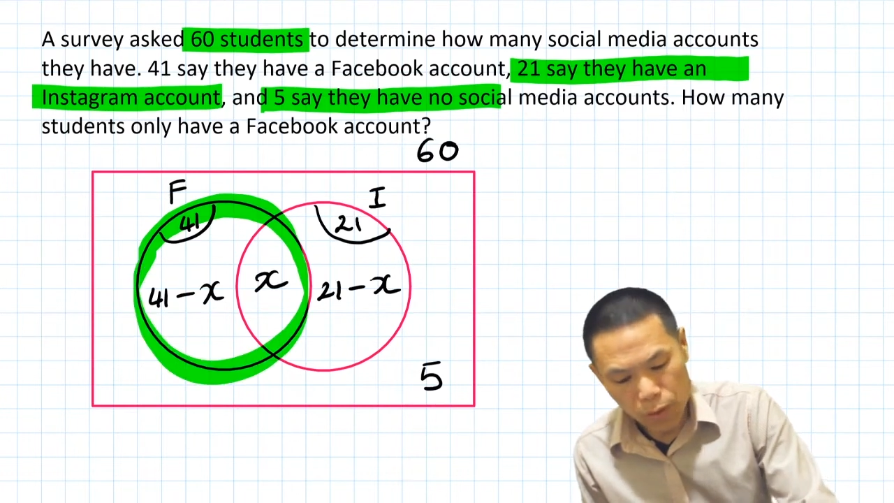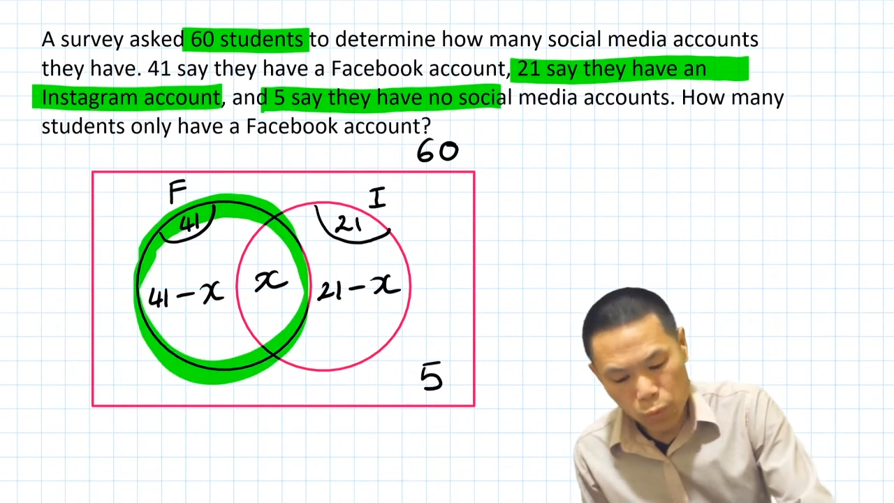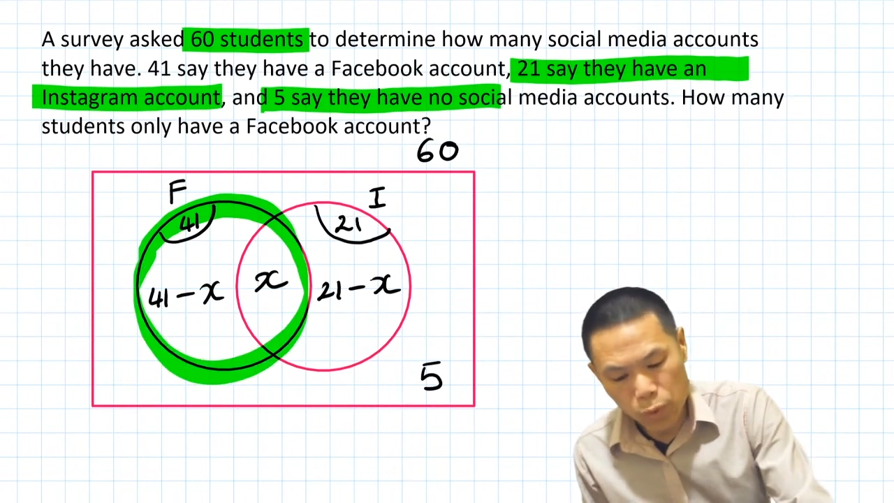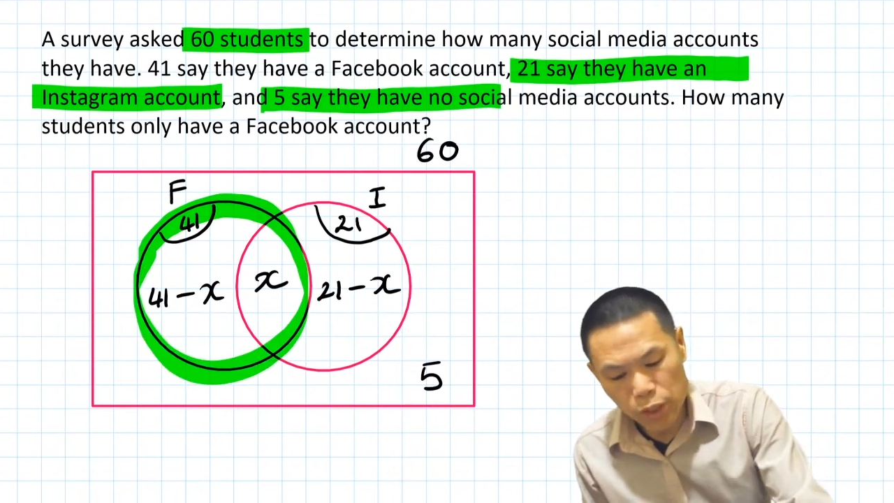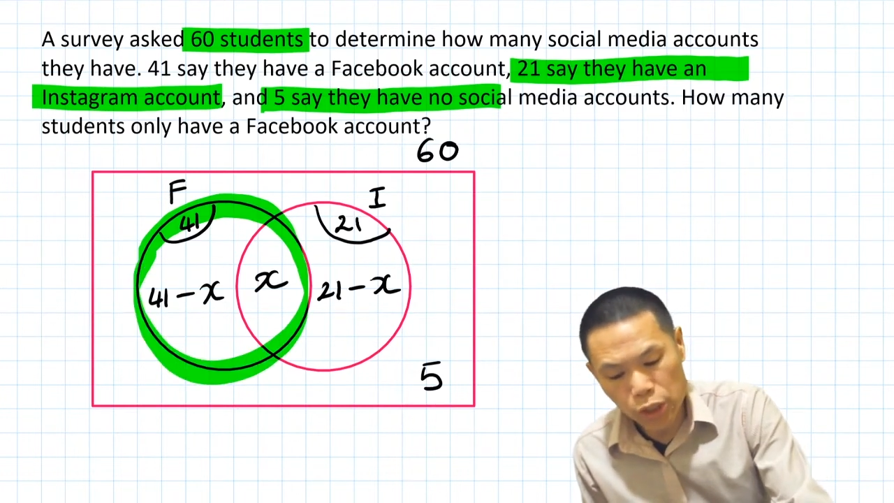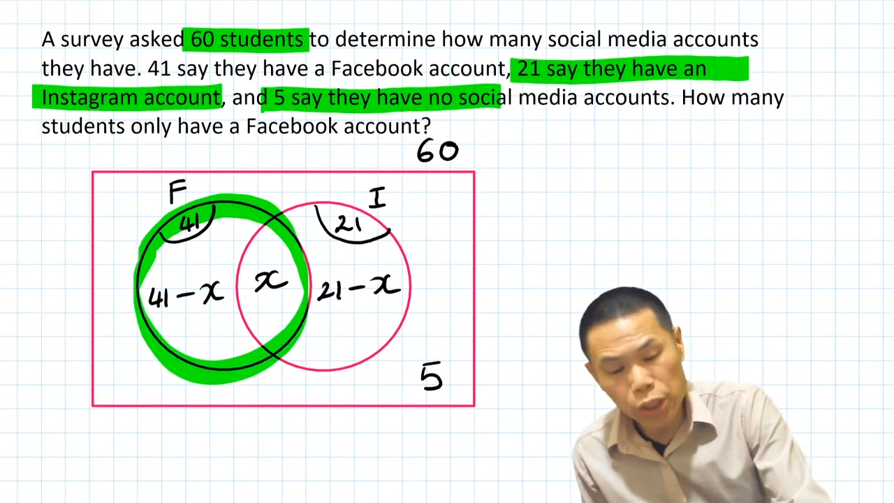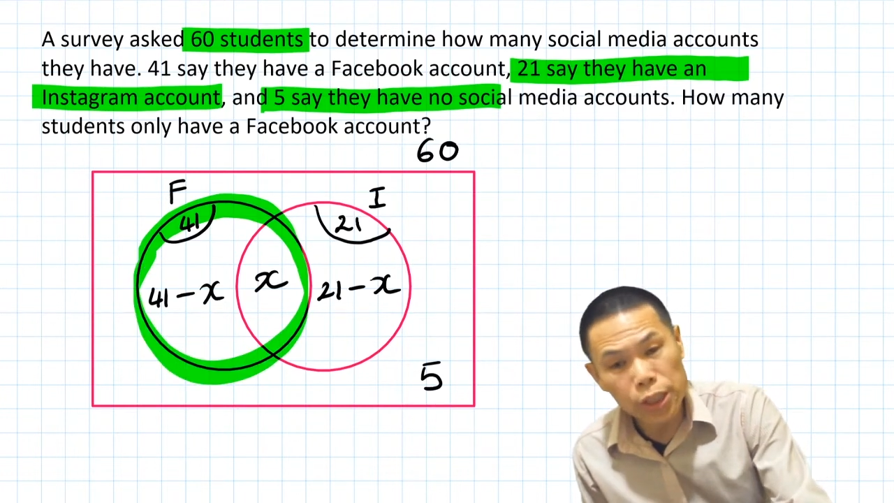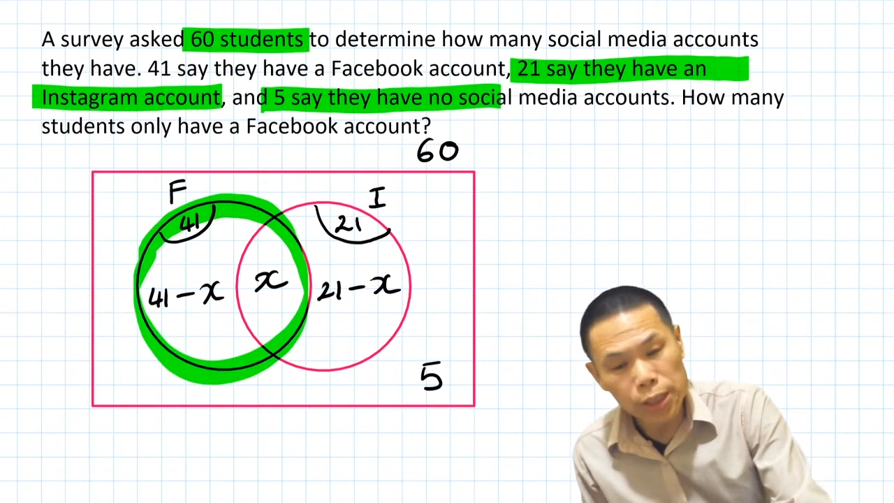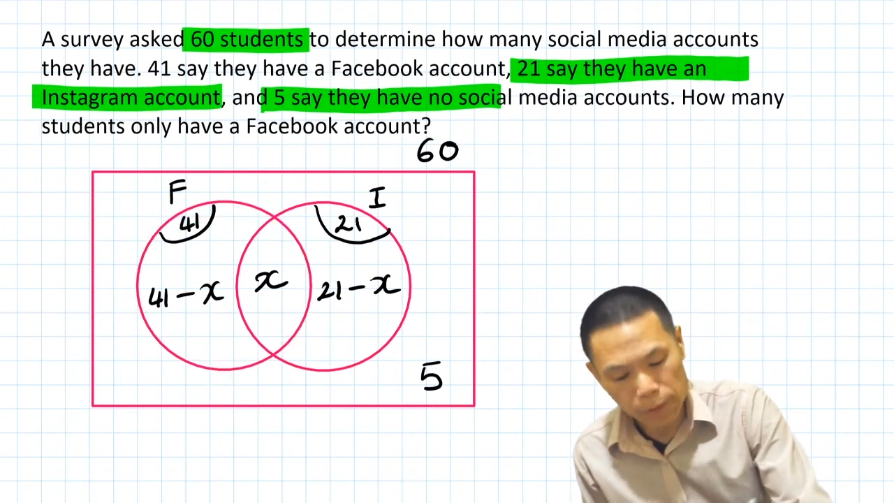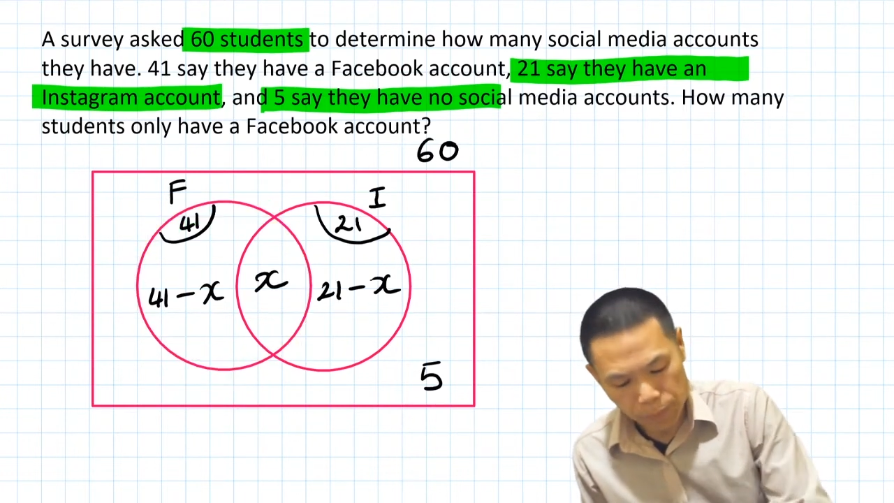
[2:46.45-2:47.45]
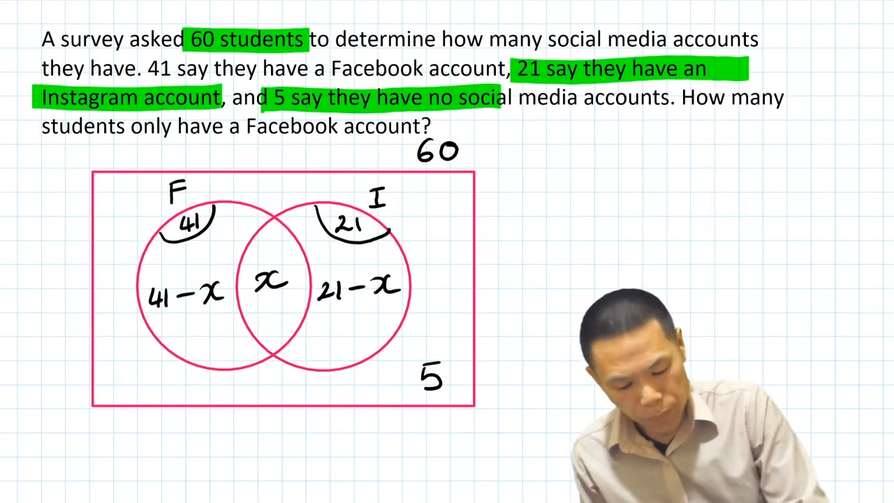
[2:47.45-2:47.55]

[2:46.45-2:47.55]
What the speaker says: which is